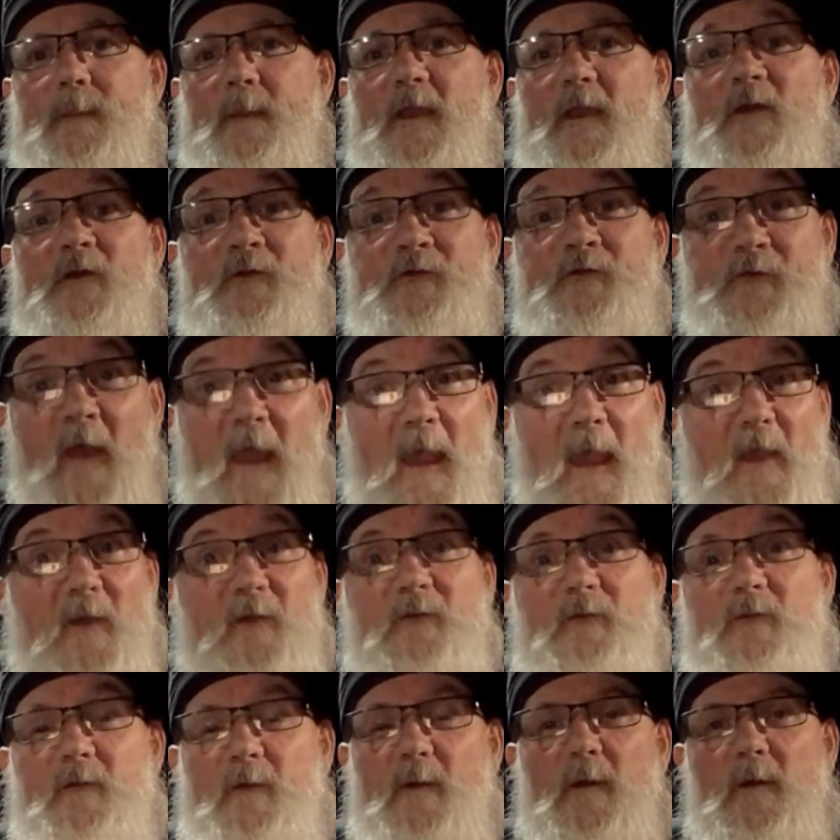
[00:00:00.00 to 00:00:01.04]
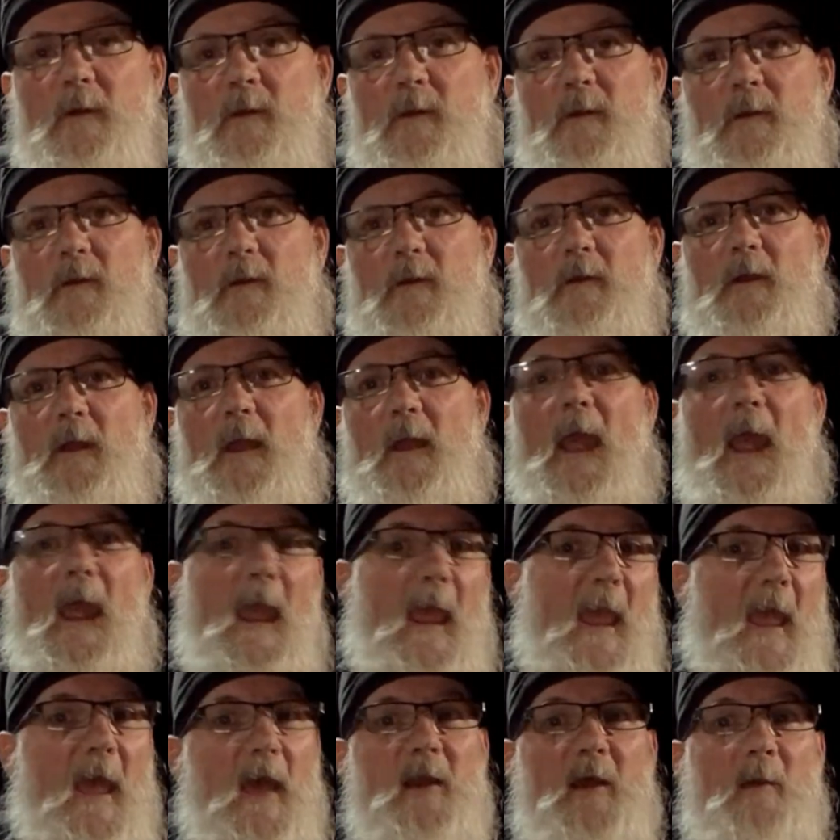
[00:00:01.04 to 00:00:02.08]
6.
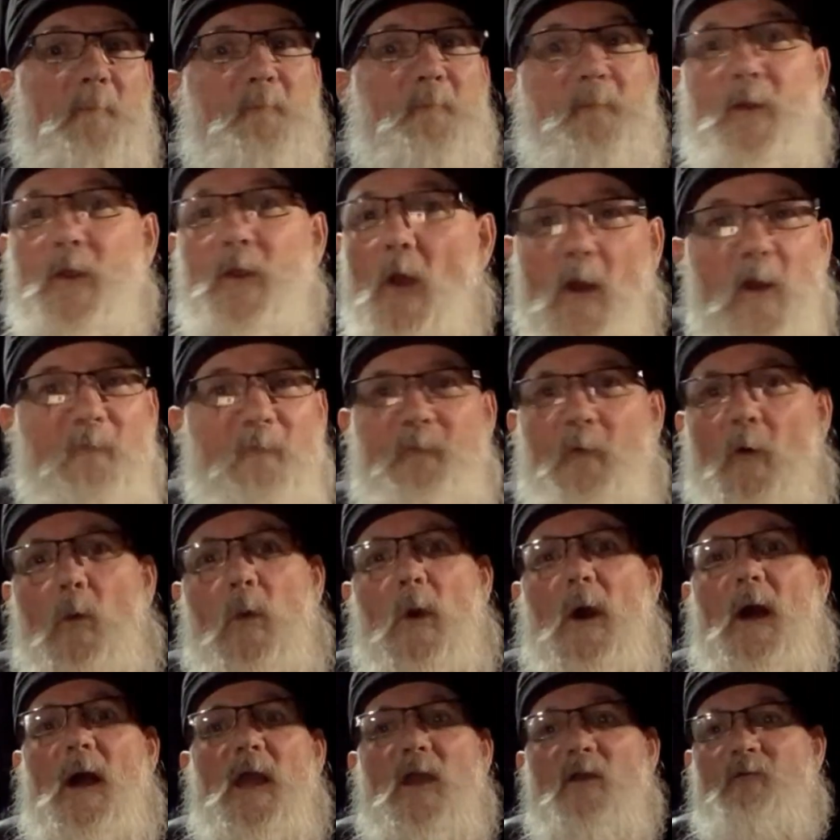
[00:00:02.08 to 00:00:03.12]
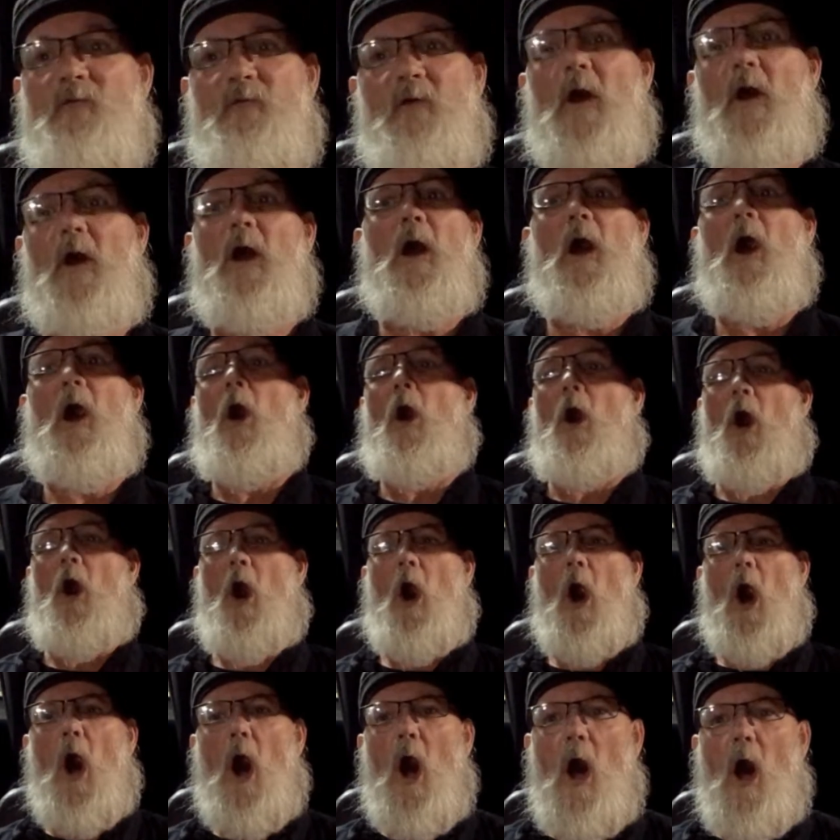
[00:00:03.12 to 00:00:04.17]
And a beautiful wife.
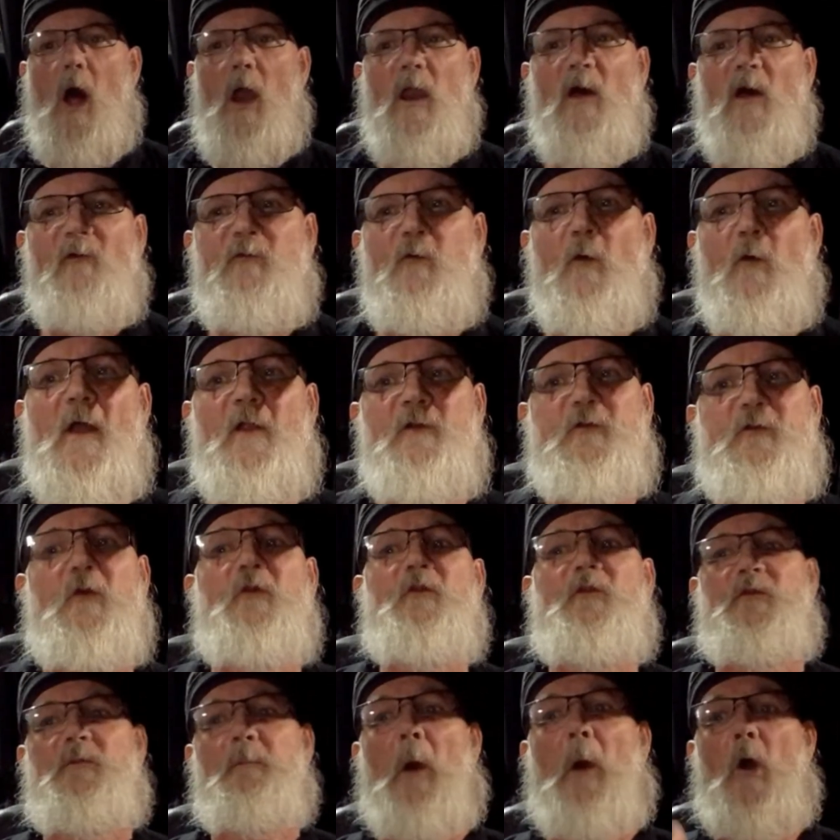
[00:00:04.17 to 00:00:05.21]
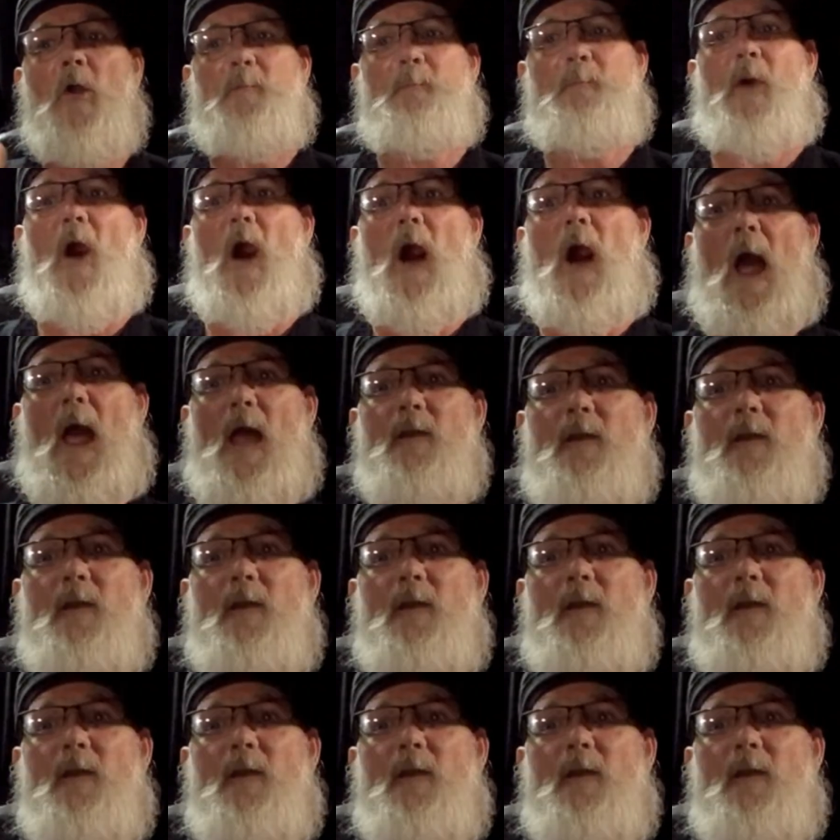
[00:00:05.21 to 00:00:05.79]
All of which who smoke pot.